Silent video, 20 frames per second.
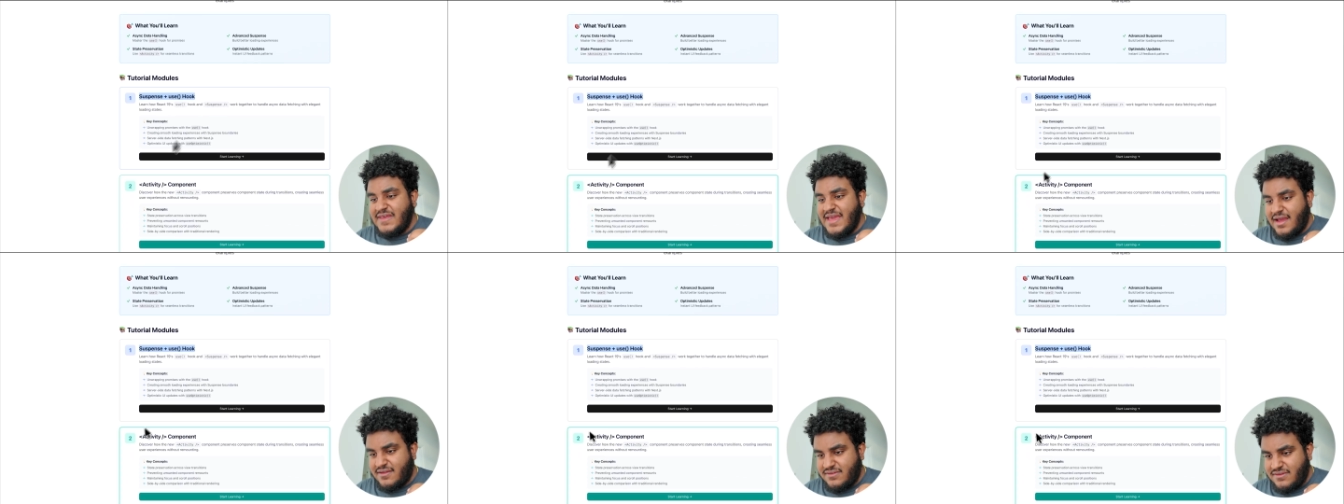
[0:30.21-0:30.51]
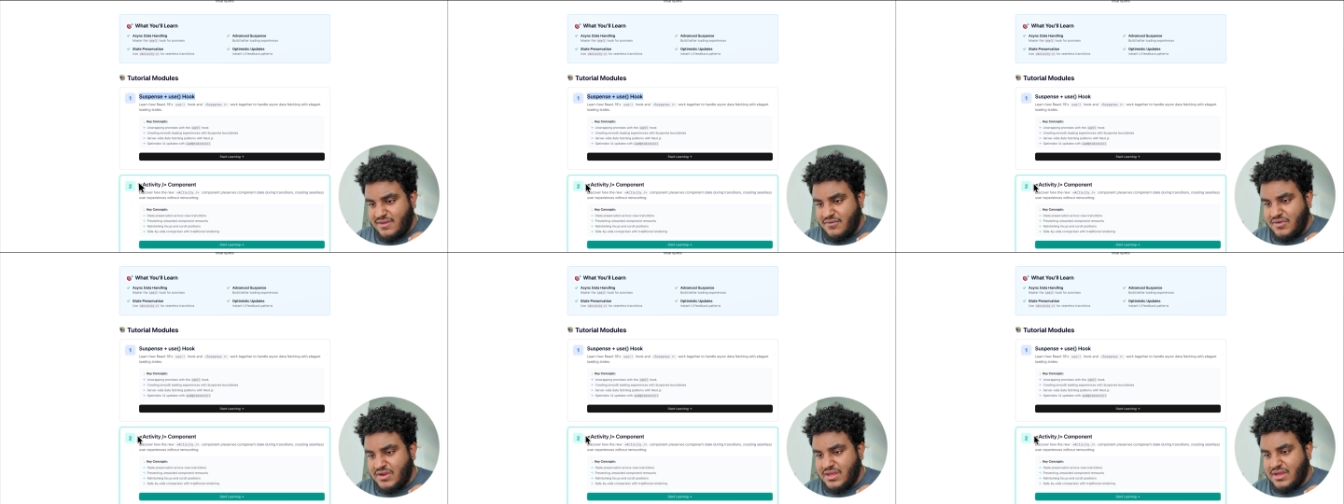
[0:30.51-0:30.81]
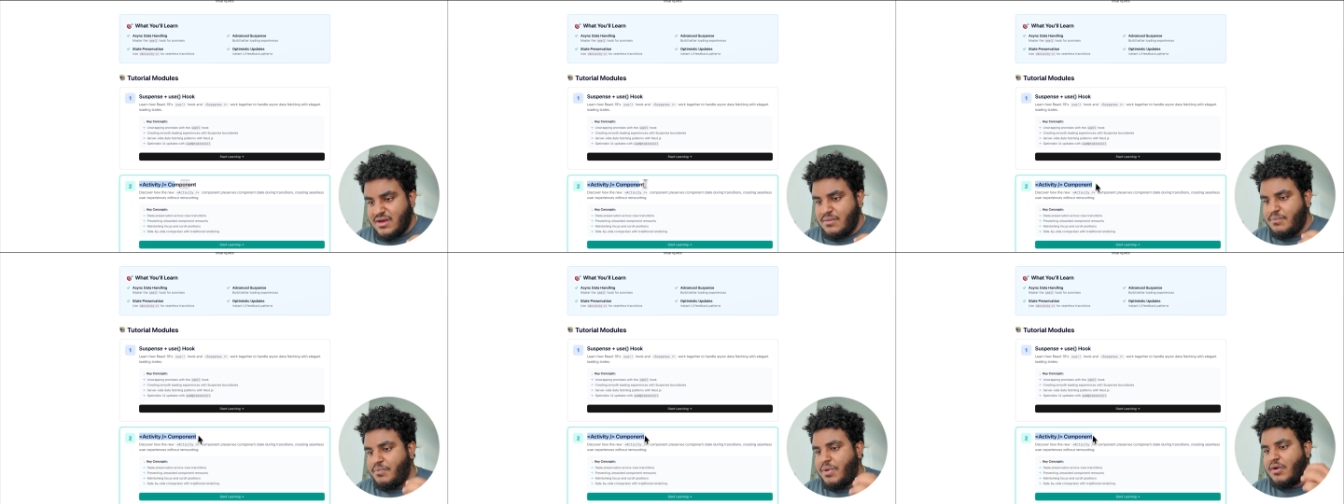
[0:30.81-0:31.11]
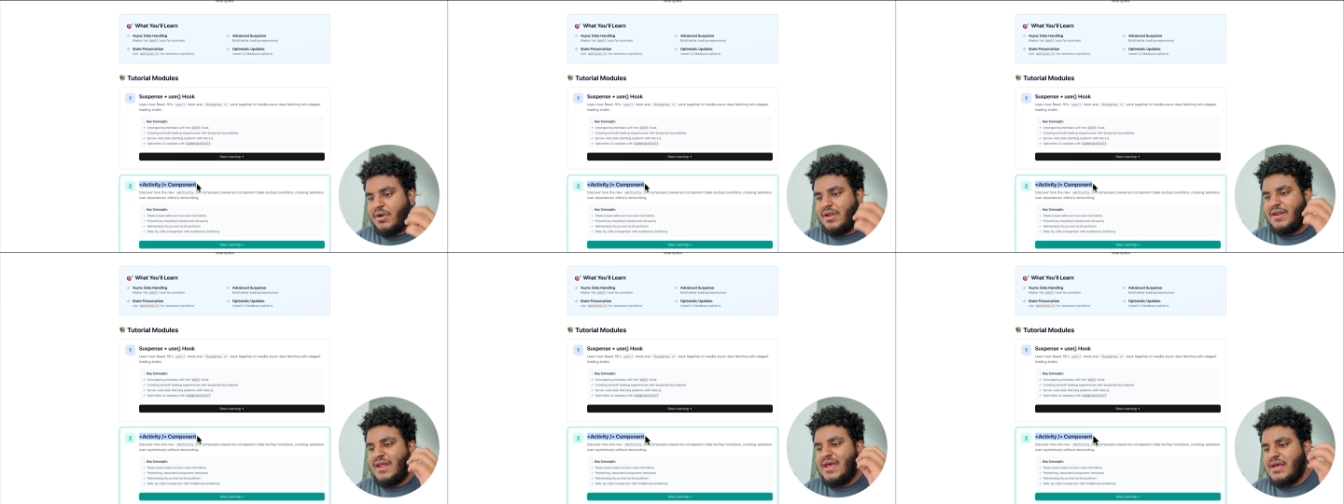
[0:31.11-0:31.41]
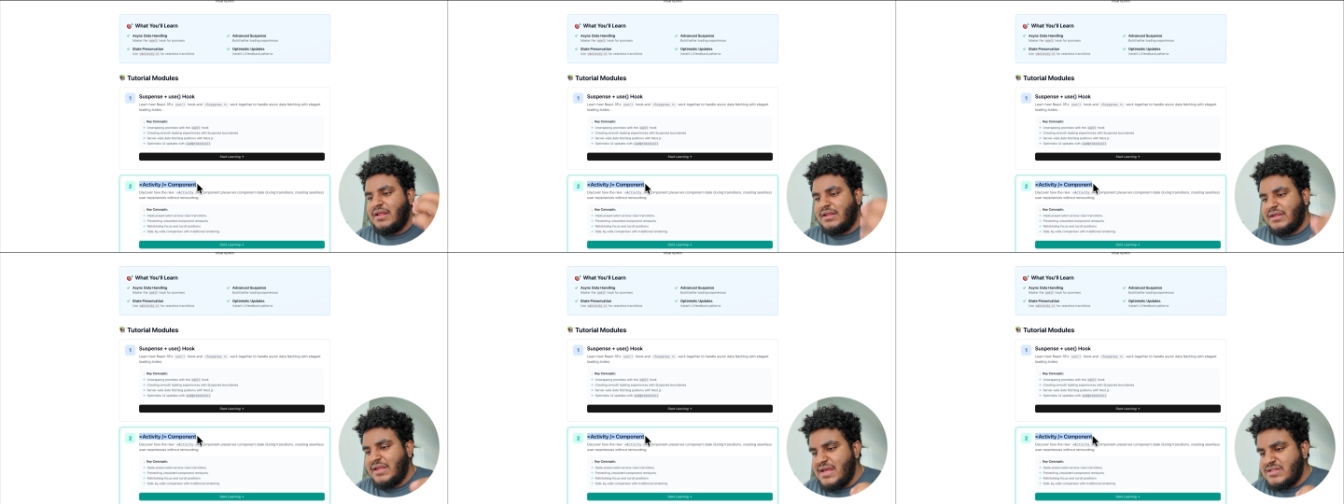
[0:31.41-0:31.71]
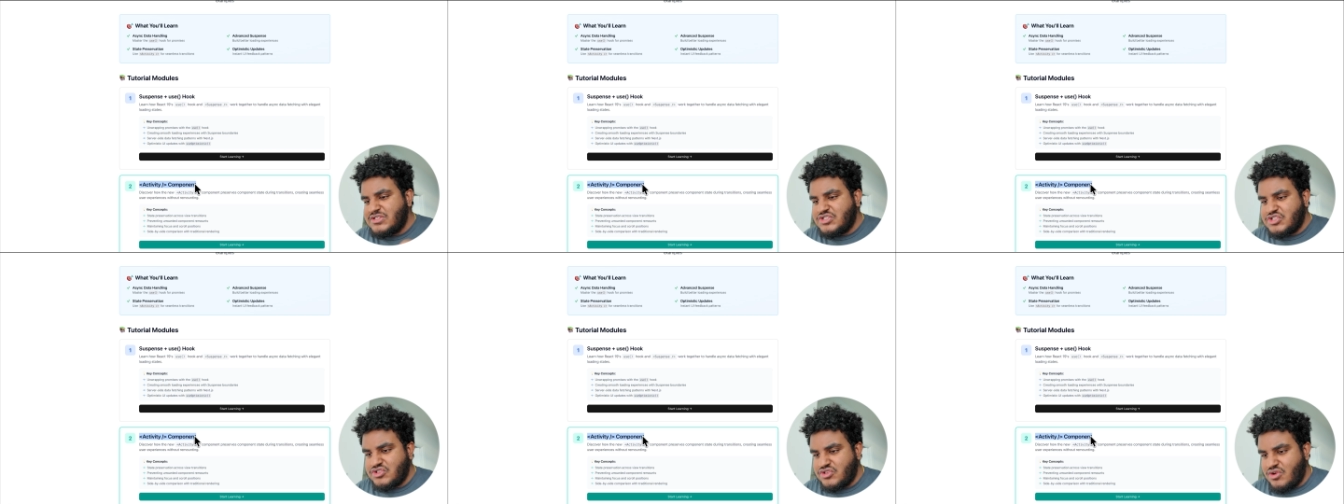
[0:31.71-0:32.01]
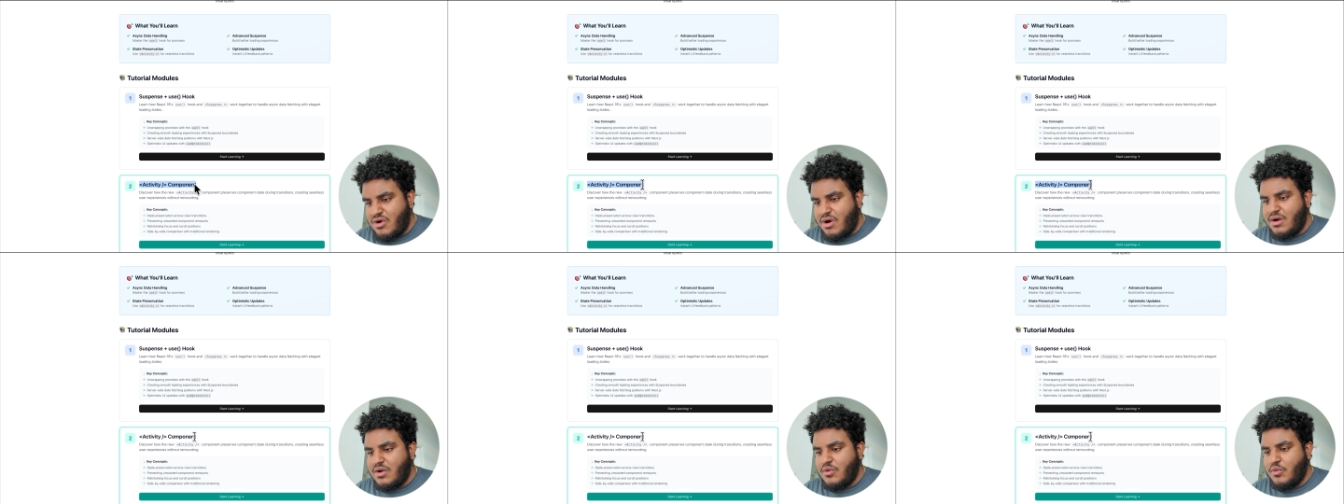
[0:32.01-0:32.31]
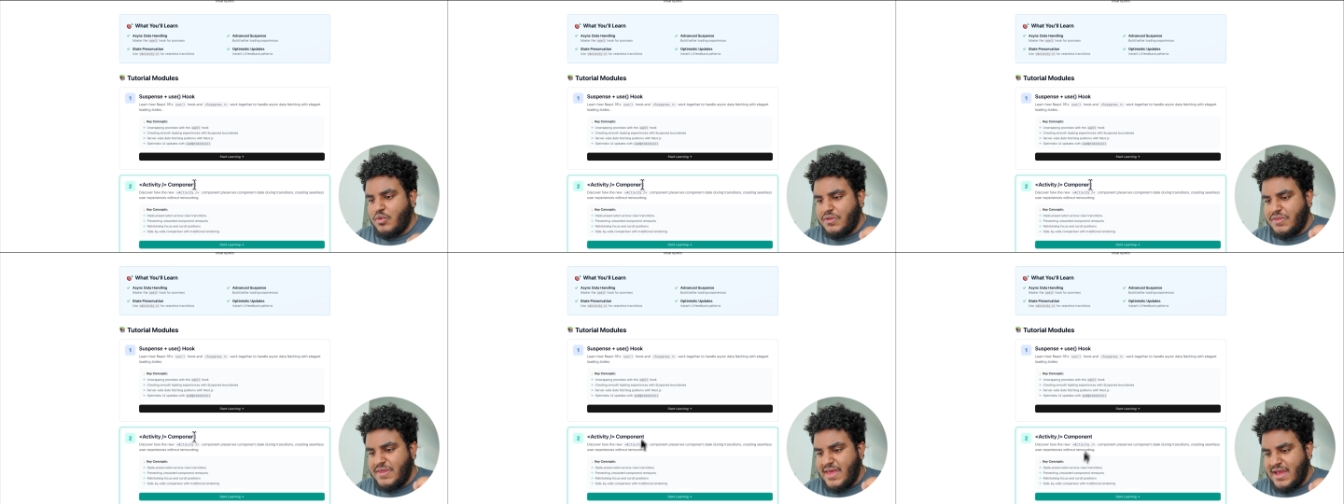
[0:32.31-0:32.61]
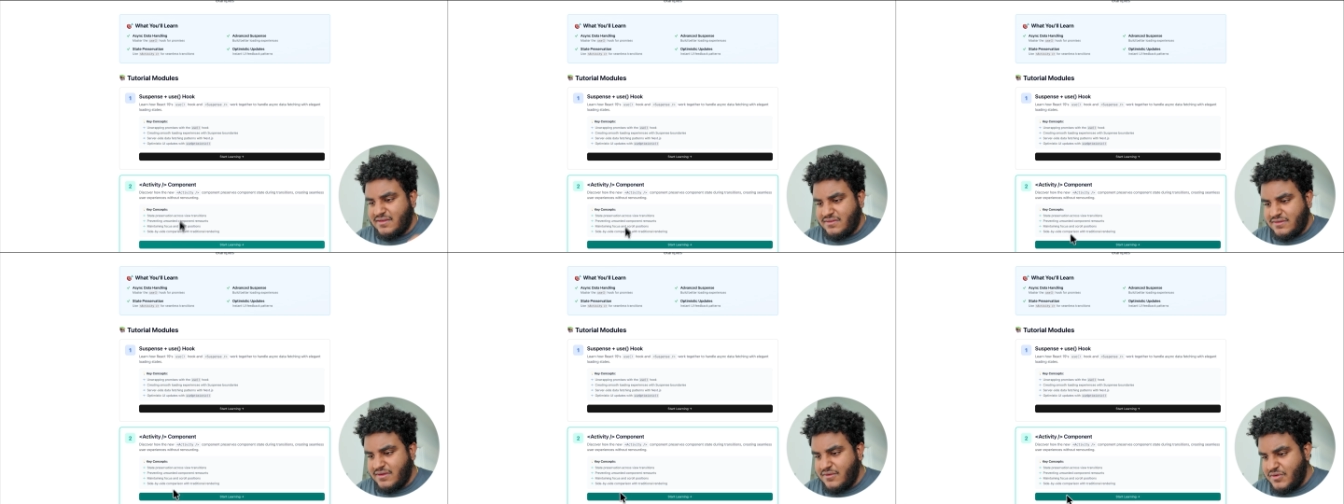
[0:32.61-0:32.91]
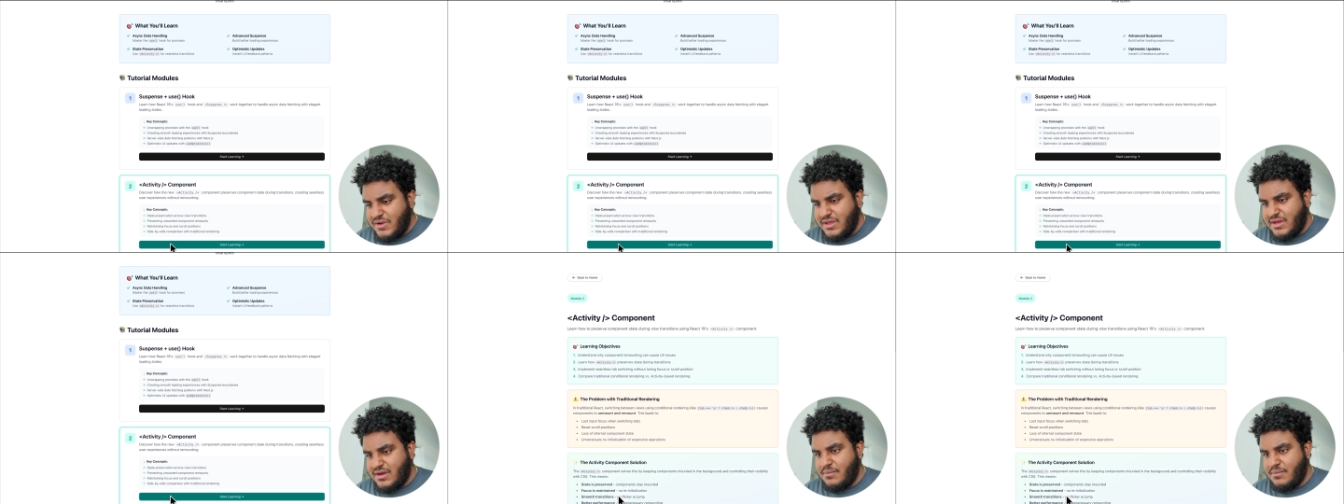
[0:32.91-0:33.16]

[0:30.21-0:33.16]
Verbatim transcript: the activity component. Let's start with the activity